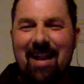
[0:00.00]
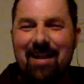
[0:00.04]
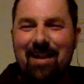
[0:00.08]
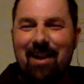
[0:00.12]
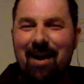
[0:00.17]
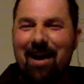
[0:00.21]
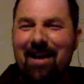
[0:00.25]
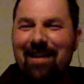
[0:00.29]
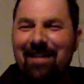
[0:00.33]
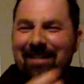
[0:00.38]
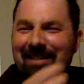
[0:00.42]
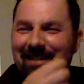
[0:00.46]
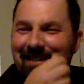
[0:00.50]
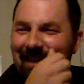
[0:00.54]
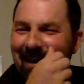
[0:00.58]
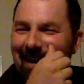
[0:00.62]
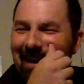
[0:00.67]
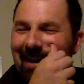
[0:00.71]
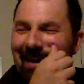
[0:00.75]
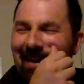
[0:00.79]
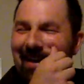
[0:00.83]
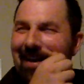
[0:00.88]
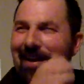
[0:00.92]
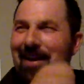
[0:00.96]
nice,
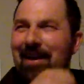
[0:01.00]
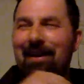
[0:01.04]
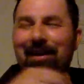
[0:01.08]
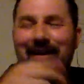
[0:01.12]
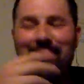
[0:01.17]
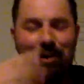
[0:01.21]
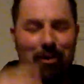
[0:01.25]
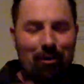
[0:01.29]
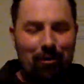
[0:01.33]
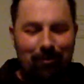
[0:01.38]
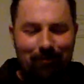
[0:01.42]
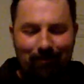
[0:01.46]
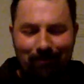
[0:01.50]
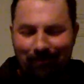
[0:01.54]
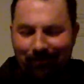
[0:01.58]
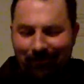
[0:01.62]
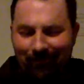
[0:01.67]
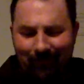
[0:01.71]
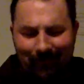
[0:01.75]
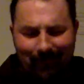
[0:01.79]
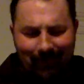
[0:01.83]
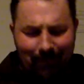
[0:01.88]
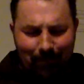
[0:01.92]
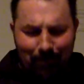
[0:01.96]
you know,
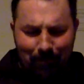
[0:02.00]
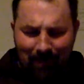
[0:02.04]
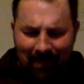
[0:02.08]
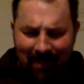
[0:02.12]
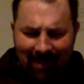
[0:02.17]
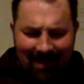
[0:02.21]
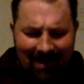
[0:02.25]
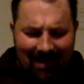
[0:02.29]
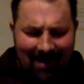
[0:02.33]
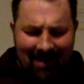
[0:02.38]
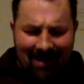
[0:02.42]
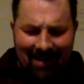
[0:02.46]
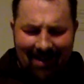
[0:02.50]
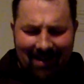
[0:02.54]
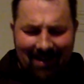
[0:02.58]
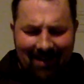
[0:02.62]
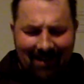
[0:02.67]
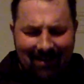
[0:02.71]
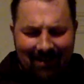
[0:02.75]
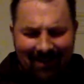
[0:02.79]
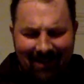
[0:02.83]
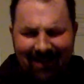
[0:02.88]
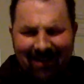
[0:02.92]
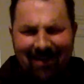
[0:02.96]

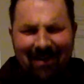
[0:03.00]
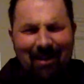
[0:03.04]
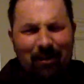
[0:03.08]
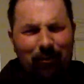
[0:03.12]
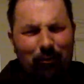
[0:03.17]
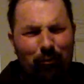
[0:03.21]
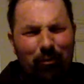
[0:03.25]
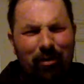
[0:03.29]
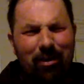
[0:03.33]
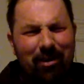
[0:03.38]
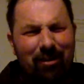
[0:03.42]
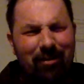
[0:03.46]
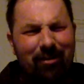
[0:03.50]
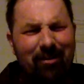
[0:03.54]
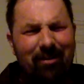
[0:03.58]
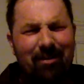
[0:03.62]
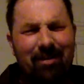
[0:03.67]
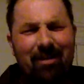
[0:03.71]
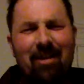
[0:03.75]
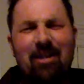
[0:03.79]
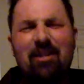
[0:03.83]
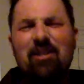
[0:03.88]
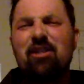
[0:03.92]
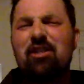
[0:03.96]
beads and
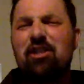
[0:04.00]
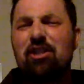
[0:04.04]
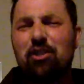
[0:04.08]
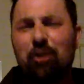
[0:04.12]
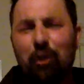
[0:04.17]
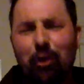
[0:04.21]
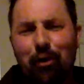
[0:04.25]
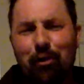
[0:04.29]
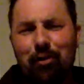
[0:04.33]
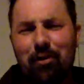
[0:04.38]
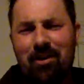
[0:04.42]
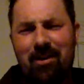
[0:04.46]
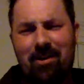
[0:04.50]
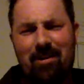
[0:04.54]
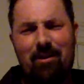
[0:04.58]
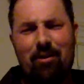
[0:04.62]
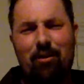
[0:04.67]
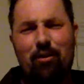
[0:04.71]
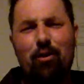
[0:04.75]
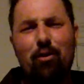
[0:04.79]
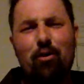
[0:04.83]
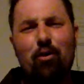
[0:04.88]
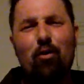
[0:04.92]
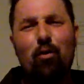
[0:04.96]
real sturdy
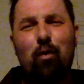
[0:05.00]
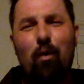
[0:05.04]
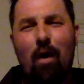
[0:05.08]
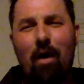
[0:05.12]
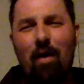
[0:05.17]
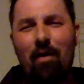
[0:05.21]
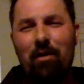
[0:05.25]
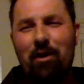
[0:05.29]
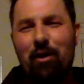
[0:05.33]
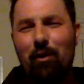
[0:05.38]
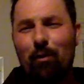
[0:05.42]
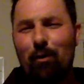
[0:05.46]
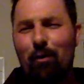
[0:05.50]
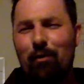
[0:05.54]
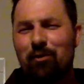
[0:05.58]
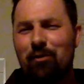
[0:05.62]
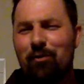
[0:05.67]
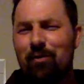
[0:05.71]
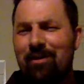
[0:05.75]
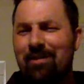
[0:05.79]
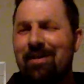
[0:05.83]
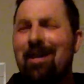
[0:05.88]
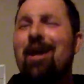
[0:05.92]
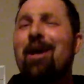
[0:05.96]
good quality
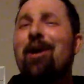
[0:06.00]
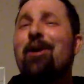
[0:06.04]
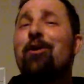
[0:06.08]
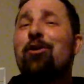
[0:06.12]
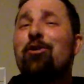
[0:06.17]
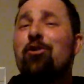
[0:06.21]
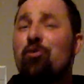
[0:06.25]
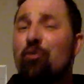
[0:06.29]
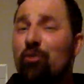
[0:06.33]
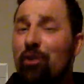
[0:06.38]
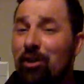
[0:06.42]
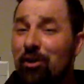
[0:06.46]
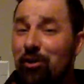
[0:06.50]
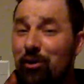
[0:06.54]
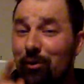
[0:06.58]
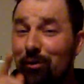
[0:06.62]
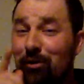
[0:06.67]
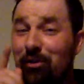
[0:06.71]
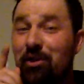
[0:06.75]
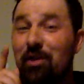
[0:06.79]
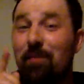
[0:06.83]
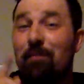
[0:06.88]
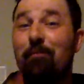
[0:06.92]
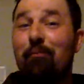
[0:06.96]
rosaries. You could do
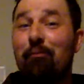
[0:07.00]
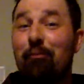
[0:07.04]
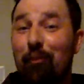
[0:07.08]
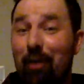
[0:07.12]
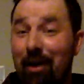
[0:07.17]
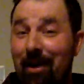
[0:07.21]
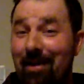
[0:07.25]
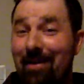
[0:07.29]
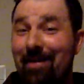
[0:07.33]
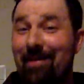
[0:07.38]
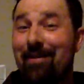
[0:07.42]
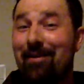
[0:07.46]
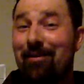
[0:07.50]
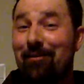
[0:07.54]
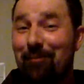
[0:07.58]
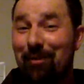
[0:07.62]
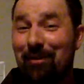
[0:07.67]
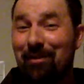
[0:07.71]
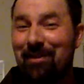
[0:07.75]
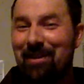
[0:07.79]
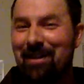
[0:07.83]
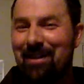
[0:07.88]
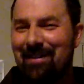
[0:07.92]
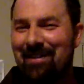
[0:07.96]
some praying
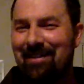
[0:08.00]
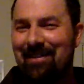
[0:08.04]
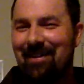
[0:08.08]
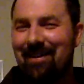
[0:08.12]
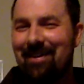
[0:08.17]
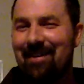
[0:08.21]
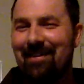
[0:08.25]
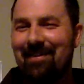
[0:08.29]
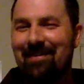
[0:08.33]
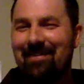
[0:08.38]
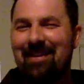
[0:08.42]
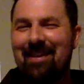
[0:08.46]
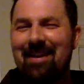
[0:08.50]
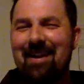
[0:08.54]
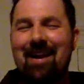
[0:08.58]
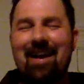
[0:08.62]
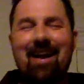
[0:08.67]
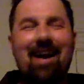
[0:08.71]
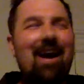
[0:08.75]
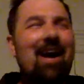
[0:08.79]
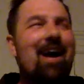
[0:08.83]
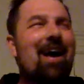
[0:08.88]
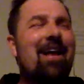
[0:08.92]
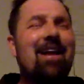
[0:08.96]
with these things,
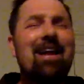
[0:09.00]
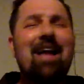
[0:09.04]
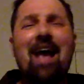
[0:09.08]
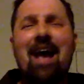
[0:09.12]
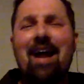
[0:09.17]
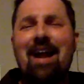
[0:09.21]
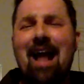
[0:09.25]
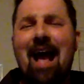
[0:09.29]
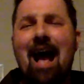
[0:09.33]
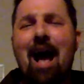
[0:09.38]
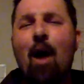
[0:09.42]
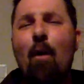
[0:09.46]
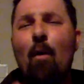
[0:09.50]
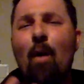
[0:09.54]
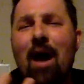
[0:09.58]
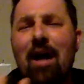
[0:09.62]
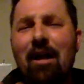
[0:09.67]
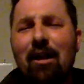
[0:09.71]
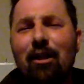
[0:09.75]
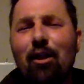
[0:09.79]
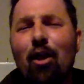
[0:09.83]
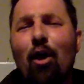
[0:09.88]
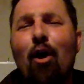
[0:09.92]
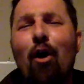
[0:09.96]
and how
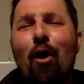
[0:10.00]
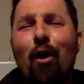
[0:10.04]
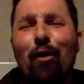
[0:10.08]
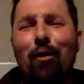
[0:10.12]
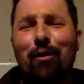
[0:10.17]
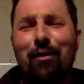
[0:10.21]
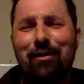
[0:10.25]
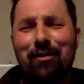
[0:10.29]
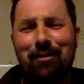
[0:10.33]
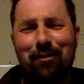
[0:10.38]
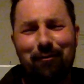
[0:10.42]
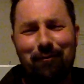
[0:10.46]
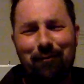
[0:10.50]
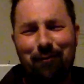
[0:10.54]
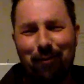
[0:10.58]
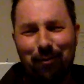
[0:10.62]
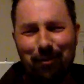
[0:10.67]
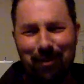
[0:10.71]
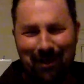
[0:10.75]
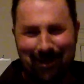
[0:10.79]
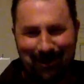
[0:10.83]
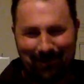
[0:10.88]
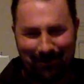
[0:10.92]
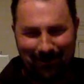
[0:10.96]
I longed
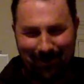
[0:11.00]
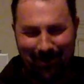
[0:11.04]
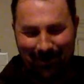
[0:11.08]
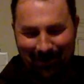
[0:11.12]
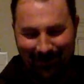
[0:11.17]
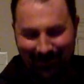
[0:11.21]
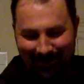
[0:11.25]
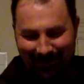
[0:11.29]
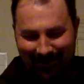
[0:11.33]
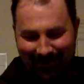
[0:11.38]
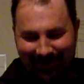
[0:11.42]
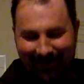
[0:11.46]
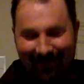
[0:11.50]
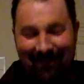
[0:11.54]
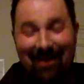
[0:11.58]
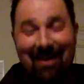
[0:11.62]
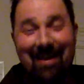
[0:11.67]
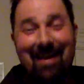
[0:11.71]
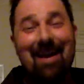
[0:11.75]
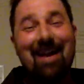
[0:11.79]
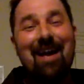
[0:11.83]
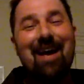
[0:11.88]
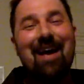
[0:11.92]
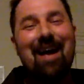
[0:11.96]
for these rosaries.
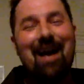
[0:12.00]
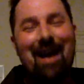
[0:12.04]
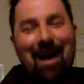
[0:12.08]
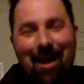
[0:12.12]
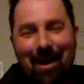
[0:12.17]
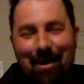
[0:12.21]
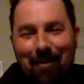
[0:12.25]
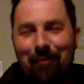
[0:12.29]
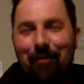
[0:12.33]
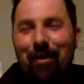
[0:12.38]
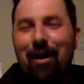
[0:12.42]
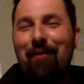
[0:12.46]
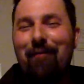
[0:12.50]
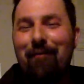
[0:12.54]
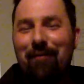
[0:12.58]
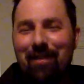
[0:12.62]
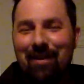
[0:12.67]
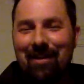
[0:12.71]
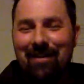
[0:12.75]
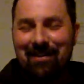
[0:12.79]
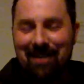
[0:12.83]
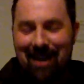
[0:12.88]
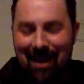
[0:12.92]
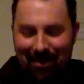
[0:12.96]
And when I
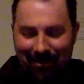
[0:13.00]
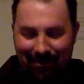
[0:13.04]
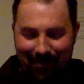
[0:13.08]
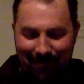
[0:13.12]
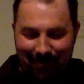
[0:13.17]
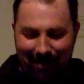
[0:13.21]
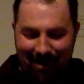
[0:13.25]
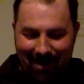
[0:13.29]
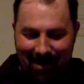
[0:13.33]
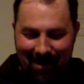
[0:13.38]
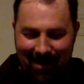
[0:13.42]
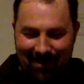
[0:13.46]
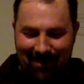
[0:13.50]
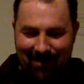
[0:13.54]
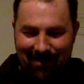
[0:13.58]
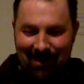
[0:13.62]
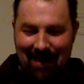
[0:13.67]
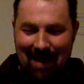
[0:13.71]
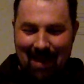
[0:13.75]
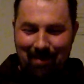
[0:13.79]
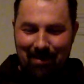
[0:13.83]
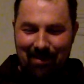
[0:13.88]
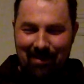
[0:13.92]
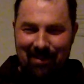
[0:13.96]
finished eighth grade, she
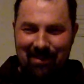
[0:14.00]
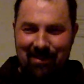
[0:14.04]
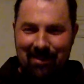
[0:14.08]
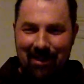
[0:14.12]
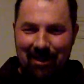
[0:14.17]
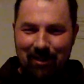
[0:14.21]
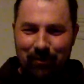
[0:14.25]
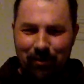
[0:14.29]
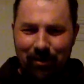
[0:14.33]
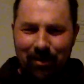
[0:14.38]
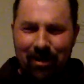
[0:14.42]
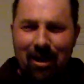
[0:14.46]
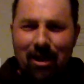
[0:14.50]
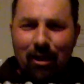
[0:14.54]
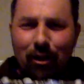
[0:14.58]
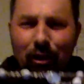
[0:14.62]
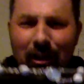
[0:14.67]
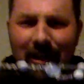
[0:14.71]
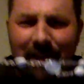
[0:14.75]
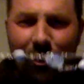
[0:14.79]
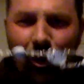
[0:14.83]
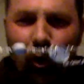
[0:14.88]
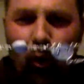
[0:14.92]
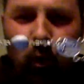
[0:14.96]
gave me this nice one. Look at the